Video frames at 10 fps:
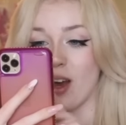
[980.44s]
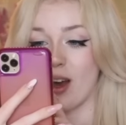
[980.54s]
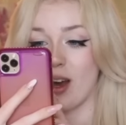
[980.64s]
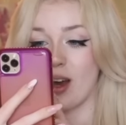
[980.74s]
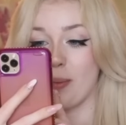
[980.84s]

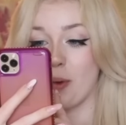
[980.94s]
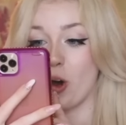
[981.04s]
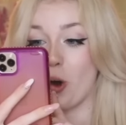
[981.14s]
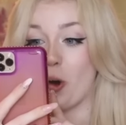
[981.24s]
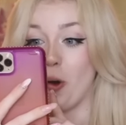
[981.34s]

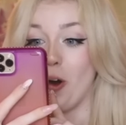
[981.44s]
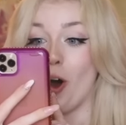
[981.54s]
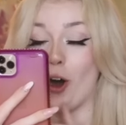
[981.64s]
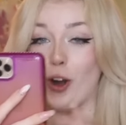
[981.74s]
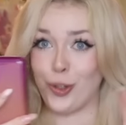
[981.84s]

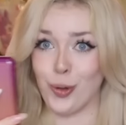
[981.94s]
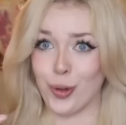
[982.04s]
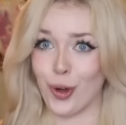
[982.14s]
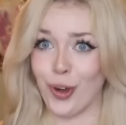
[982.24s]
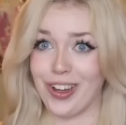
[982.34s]
Oh, are you
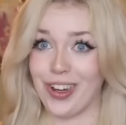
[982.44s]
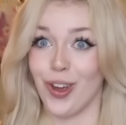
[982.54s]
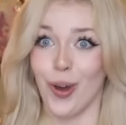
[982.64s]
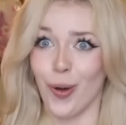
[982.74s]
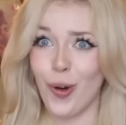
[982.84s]
good
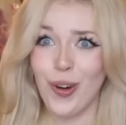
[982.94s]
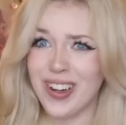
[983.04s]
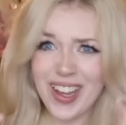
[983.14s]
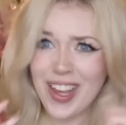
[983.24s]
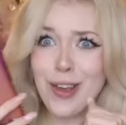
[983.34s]
or
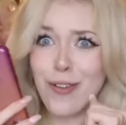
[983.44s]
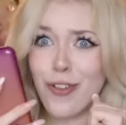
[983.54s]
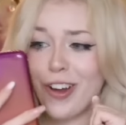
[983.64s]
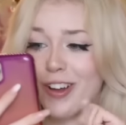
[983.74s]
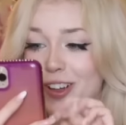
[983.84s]

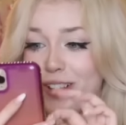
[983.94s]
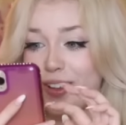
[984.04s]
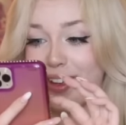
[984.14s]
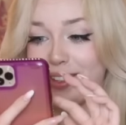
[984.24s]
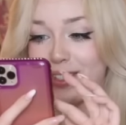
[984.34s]
evil?
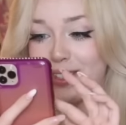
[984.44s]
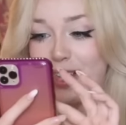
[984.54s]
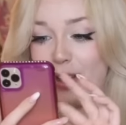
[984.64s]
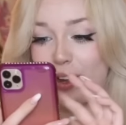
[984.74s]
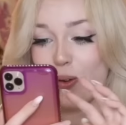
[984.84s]
That's a
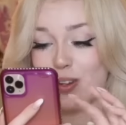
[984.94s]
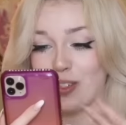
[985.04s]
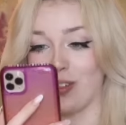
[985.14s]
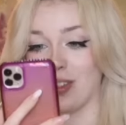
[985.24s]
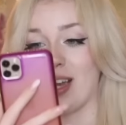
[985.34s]
scary
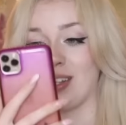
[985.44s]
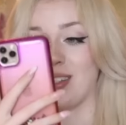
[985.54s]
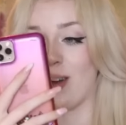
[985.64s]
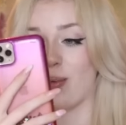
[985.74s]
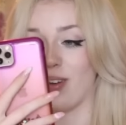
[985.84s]
question. Let's ask
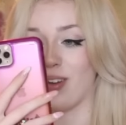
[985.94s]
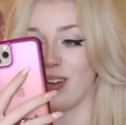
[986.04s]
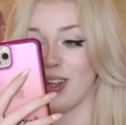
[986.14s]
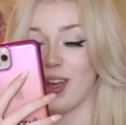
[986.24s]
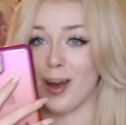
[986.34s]
that one.
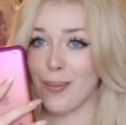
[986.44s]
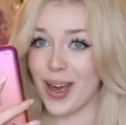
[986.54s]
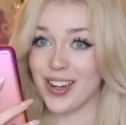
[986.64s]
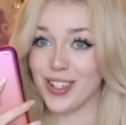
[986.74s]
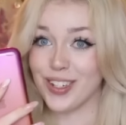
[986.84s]

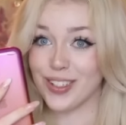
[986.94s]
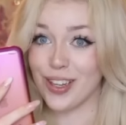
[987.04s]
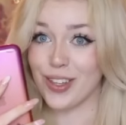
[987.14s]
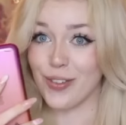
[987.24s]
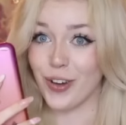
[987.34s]
Imagine it
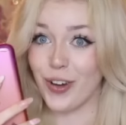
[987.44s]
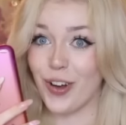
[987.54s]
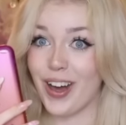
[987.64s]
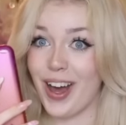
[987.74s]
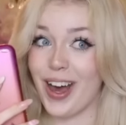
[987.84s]
says evil.
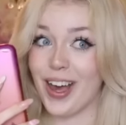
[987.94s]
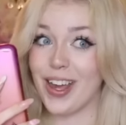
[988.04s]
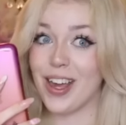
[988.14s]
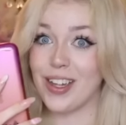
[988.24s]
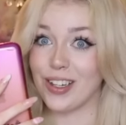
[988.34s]

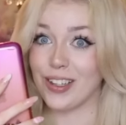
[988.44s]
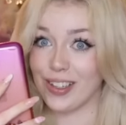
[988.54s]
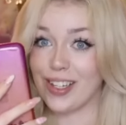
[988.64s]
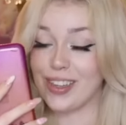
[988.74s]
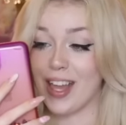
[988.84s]
I
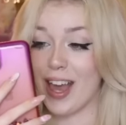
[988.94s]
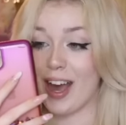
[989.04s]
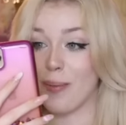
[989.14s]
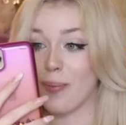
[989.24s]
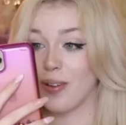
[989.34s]
delete the
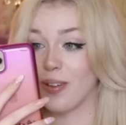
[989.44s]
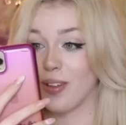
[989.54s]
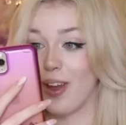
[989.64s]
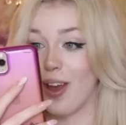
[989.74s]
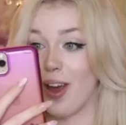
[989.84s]
app.
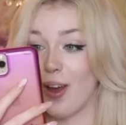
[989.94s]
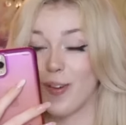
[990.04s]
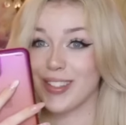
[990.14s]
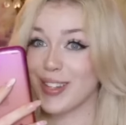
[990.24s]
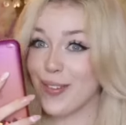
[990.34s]
Receiving
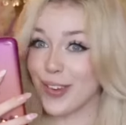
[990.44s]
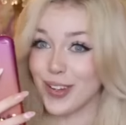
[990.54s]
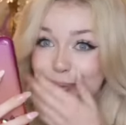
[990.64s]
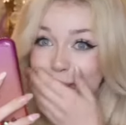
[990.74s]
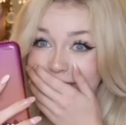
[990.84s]

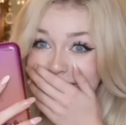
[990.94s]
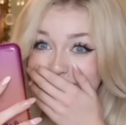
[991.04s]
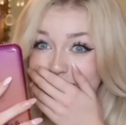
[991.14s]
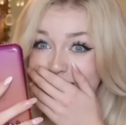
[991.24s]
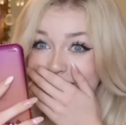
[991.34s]
response.
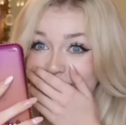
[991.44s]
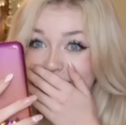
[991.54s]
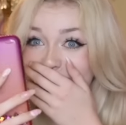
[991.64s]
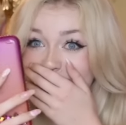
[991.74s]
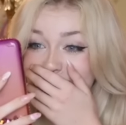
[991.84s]
I'm
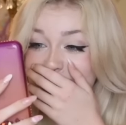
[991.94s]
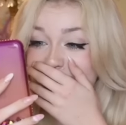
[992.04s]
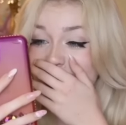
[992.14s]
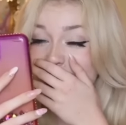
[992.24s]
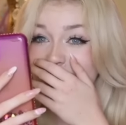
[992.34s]
scared. I'm
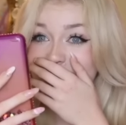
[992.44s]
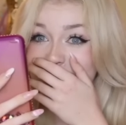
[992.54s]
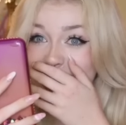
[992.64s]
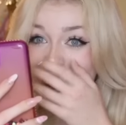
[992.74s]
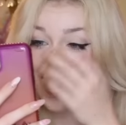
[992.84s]
scared. I'm
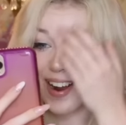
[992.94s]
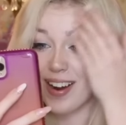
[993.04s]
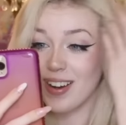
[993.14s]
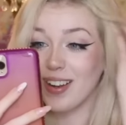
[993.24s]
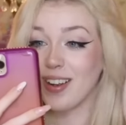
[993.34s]

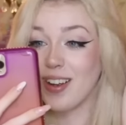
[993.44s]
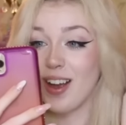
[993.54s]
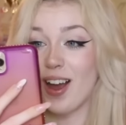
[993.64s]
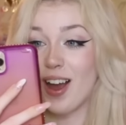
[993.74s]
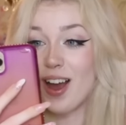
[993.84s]
scared.
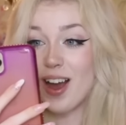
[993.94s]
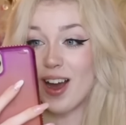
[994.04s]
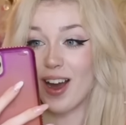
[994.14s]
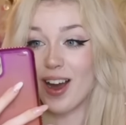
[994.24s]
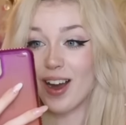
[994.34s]

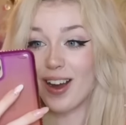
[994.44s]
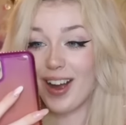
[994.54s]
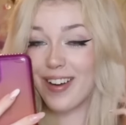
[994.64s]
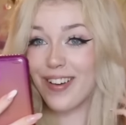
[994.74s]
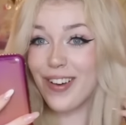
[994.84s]

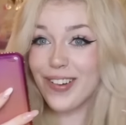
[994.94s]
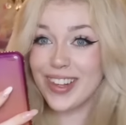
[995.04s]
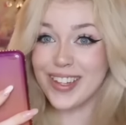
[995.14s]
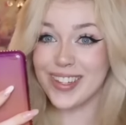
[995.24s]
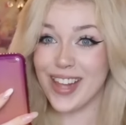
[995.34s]
I don't know what
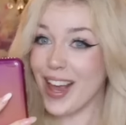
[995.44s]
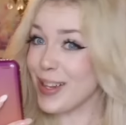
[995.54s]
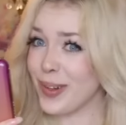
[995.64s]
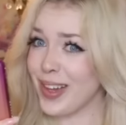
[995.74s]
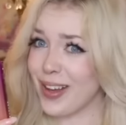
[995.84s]
that
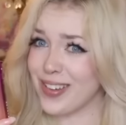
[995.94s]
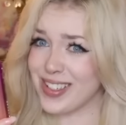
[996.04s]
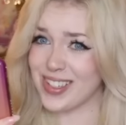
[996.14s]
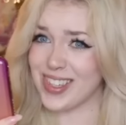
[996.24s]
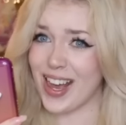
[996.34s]
says. What language
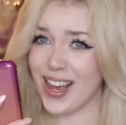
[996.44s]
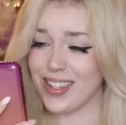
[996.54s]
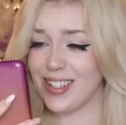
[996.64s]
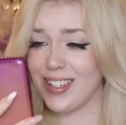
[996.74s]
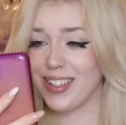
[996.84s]

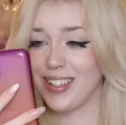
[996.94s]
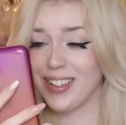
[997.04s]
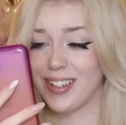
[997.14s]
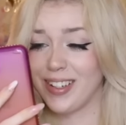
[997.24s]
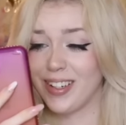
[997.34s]
is
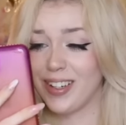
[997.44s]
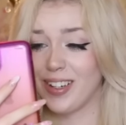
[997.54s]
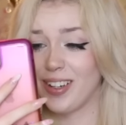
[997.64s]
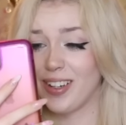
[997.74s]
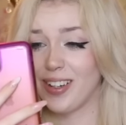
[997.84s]

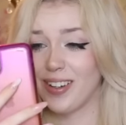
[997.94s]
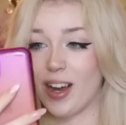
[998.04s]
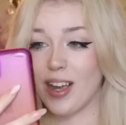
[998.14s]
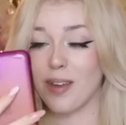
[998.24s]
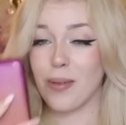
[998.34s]

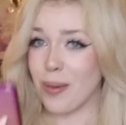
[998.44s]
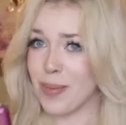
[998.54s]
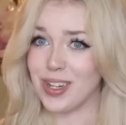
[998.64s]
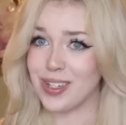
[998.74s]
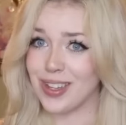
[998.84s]
that? I am
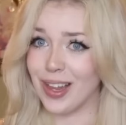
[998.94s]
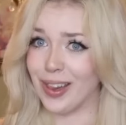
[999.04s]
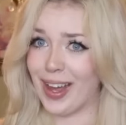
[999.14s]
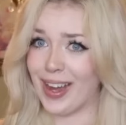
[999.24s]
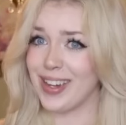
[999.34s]
committed to the
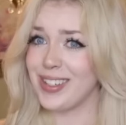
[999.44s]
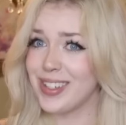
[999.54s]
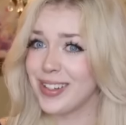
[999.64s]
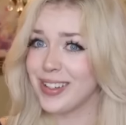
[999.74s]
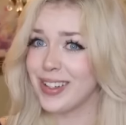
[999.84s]
light.
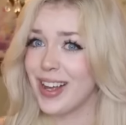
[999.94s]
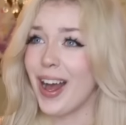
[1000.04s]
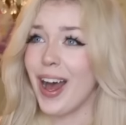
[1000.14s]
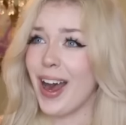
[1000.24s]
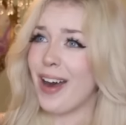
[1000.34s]

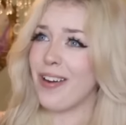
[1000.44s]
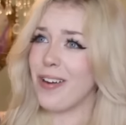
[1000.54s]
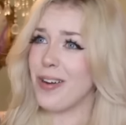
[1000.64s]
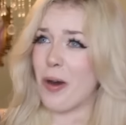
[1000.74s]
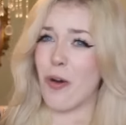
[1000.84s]

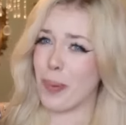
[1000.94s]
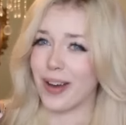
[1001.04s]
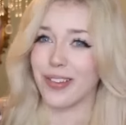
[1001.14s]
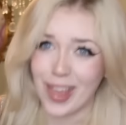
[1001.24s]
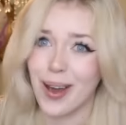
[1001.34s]
I don't know
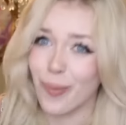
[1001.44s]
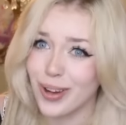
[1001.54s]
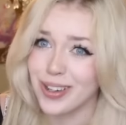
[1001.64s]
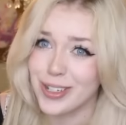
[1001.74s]
about that one,